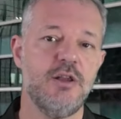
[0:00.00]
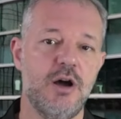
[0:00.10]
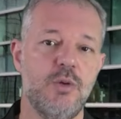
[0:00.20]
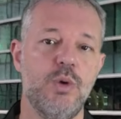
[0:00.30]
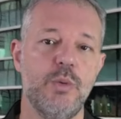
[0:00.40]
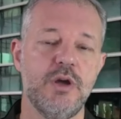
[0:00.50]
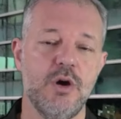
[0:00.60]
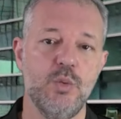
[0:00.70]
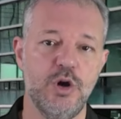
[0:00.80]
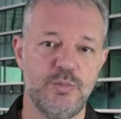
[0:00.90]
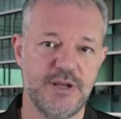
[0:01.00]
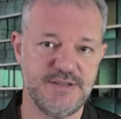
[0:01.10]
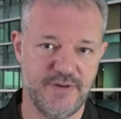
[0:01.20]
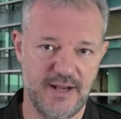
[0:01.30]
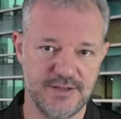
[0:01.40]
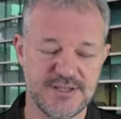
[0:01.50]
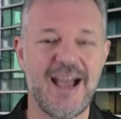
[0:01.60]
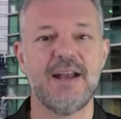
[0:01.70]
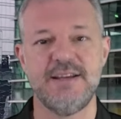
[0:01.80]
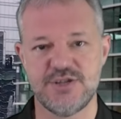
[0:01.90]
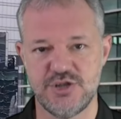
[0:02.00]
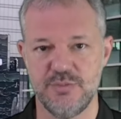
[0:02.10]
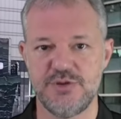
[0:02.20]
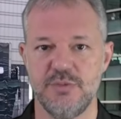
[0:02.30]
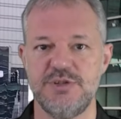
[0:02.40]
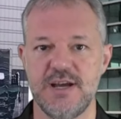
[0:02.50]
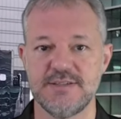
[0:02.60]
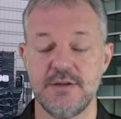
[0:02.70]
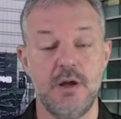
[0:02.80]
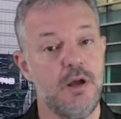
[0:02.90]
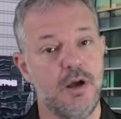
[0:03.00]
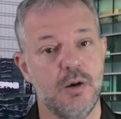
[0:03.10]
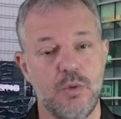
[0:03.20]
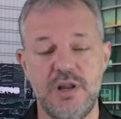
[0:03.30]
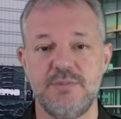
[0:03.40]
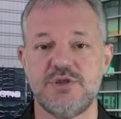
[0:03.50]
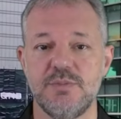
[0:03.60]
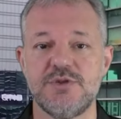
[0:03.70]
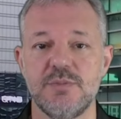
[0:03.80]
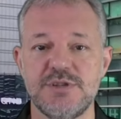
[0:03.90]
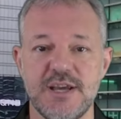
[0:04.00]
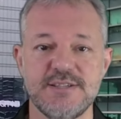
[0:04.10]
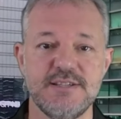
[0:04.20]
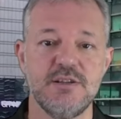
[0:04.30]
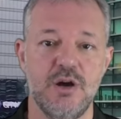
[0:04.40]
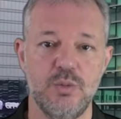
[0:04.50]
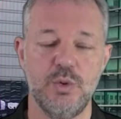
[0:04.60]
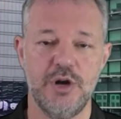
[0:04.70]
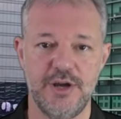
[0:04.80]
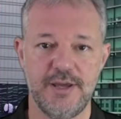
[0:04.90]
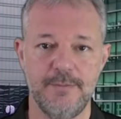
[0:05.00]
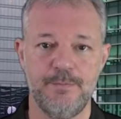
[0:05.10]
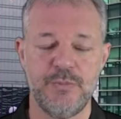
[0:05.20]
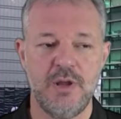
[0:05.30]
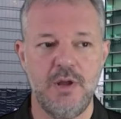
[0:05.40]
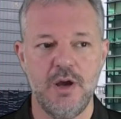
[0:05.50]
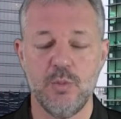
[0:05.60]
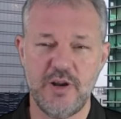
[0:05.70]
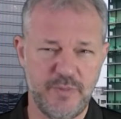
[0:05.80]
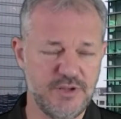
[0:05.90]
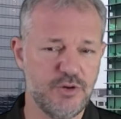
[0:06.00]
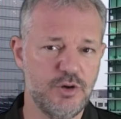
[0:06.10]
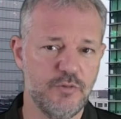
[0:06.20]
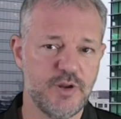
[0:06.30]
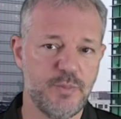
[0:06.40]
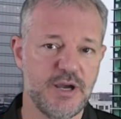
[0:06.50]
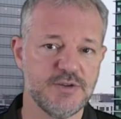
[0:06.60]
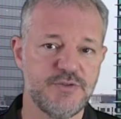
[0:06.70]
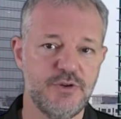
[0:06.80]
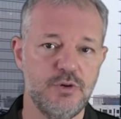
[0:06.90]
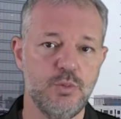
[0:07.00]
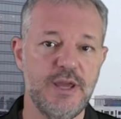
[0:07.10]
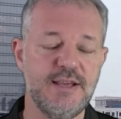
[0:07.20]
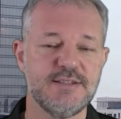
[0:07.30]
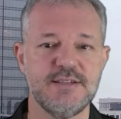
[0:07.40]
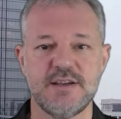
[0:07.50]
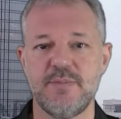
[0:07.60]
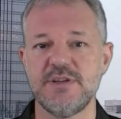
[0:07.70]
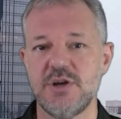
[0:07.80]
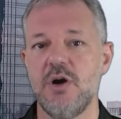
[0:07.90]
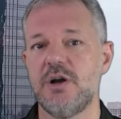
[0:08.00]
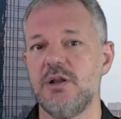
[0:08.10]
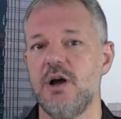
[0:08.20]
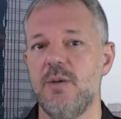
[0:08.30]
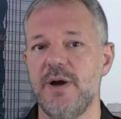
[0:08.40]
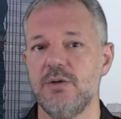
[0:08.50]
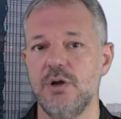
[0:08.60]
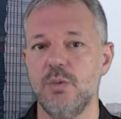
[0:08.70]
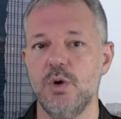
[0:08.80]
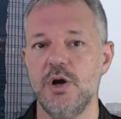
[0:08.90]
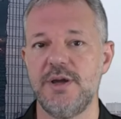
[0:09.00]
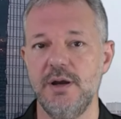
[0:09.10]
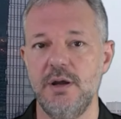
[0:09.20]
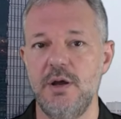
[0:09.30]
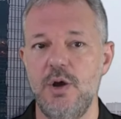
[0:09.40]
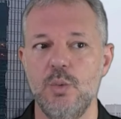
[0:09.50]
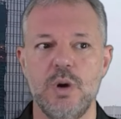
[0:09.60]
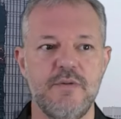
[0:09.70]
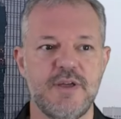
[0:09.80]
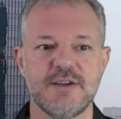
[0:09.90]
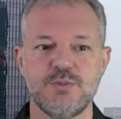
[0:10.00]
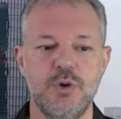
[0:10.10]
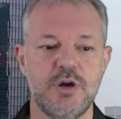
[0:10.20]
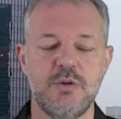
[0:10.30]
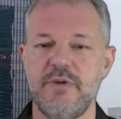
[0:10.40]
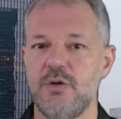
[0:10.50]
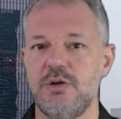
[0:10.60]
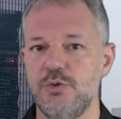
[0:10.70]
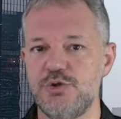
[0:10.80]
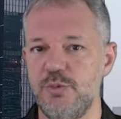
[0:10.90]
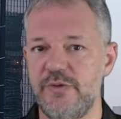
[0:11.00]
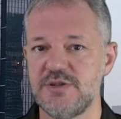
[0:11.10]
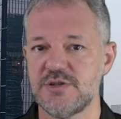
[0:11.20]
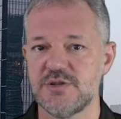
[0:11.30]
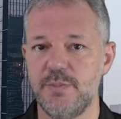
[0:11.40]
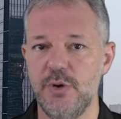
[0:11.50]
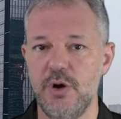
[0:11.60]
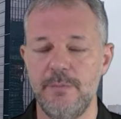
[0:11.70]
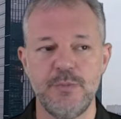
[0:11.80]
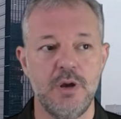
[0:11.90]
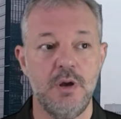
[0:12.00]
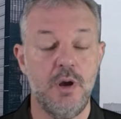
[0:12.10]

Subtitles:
a lot on what we call workplace violence and its sub-subjects. And one of them sub-subjects is lone working. And what I've been doing over the past few weeks is I've been talking a lot about lone working, whether that's working without close supervision and support,